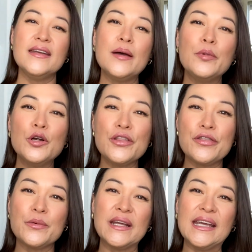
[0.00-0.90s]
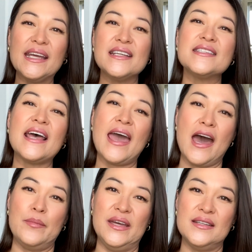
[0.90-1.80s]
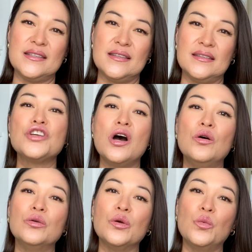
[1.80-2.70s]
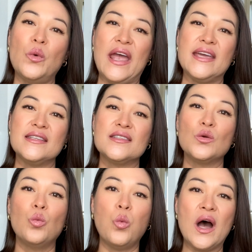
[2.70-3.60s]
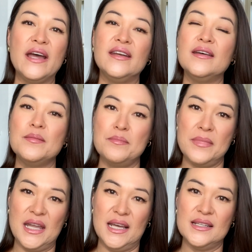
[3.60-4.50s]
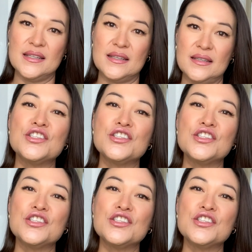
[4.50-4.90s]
Number 3 is a habit. Don't waste 1 minute.